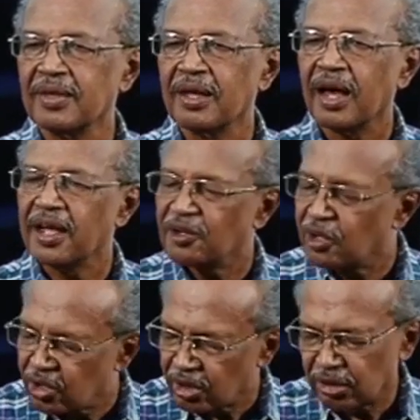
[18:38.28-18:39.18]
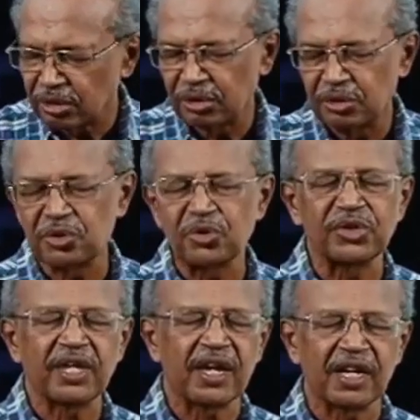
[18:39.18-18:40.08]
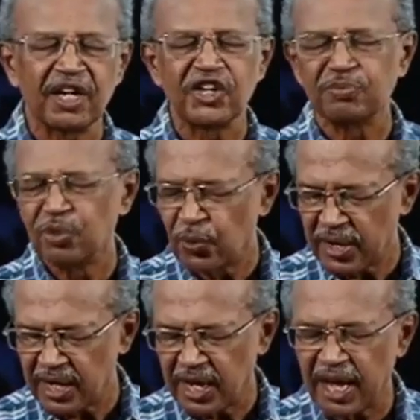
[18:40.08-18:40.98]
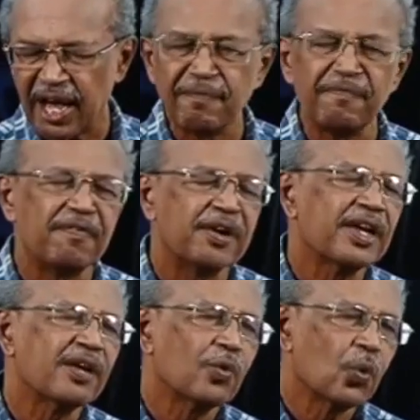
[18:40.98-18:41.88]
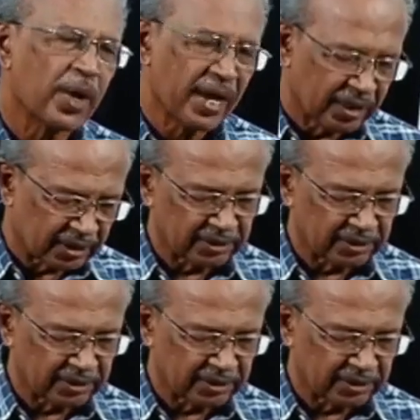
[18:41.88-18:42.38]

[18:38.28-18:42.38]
I go to see an English movie every week.